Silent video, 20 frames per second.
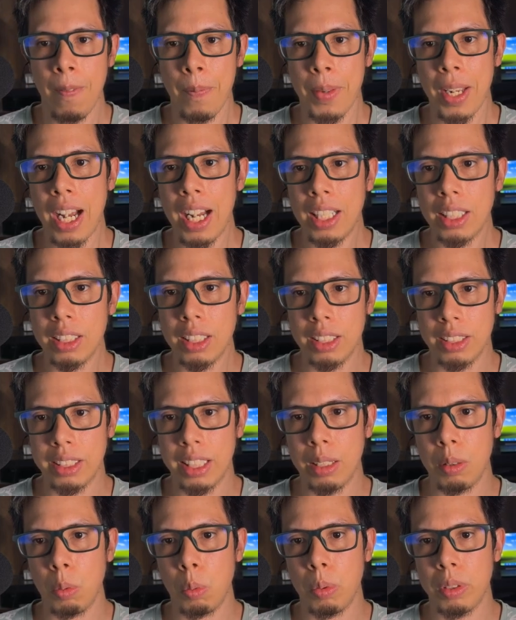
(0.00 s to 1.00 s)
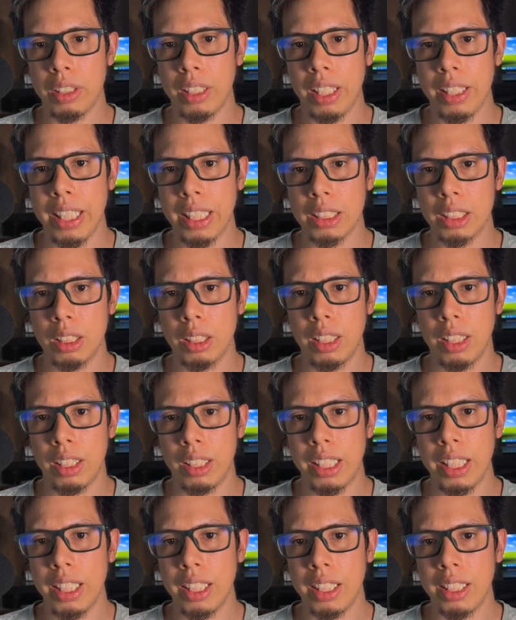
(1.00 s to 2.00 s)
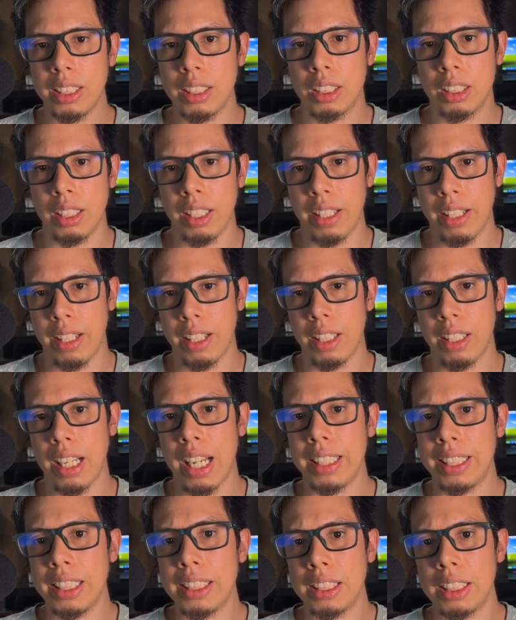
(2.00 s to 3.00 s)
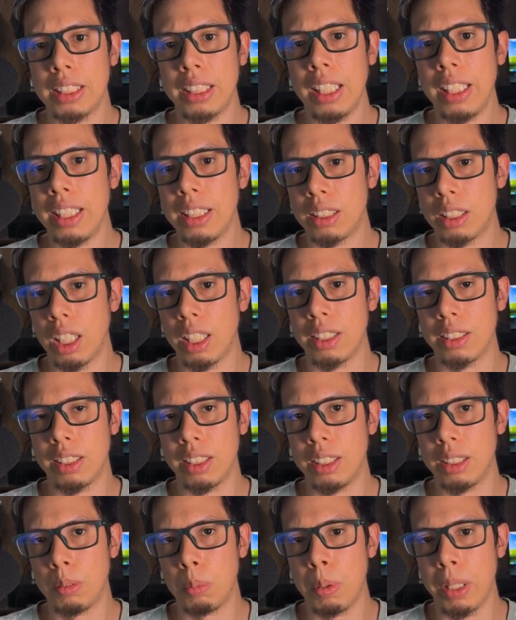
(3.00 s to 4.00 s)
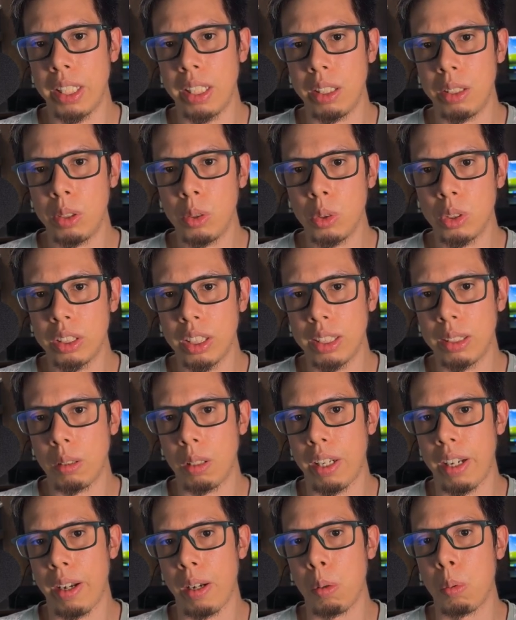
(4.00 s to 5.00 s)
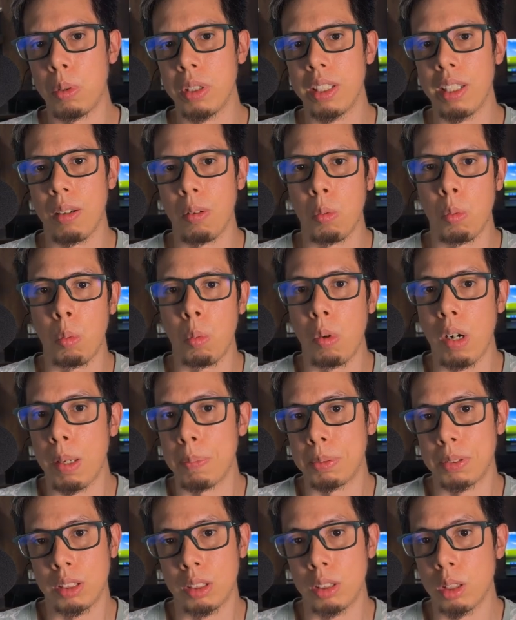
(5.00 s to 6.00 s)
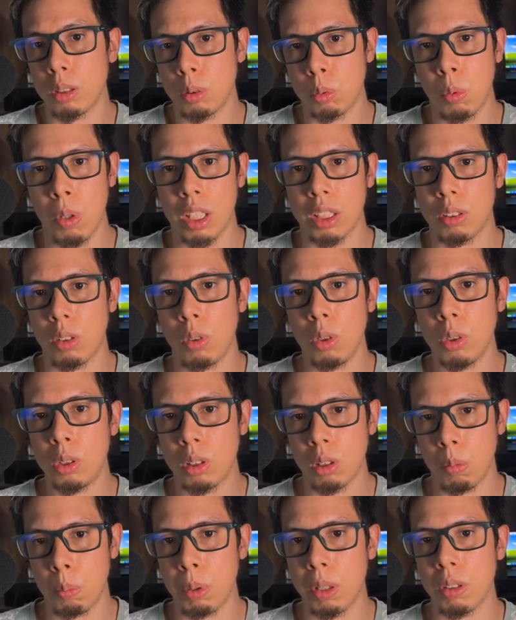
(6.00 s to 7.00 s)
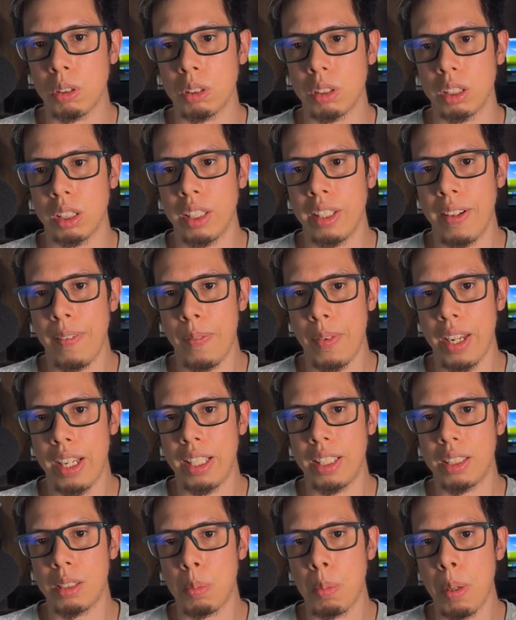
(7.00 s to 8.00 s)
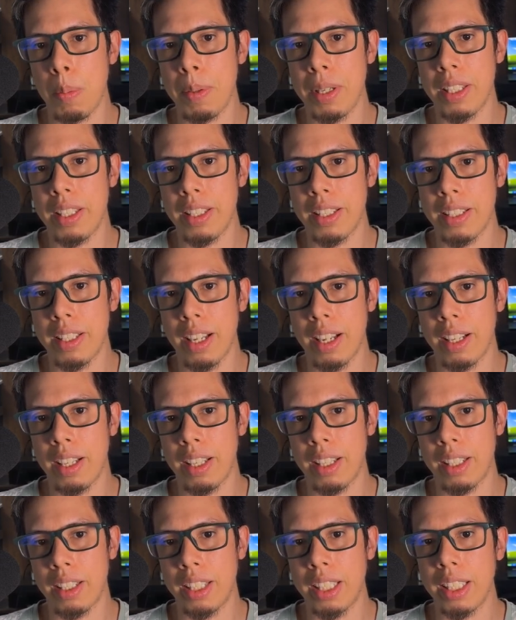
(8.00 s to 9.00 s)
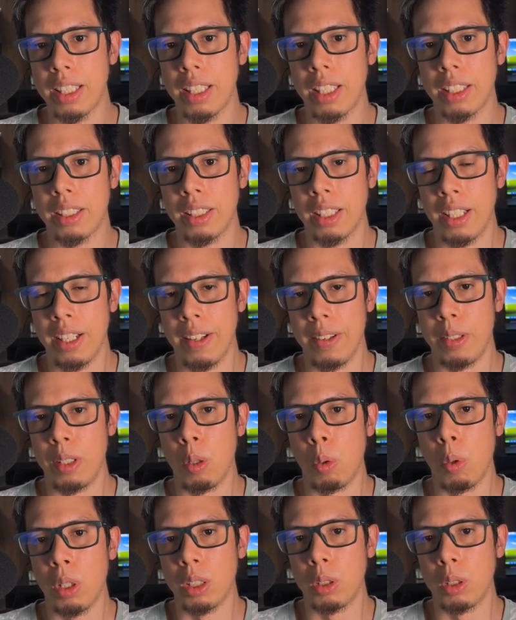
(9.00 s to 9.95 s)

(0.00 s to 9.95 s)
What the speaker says: And the next thing is Adjacency that is very used with a web software solution, because it's maybe the thing that you want to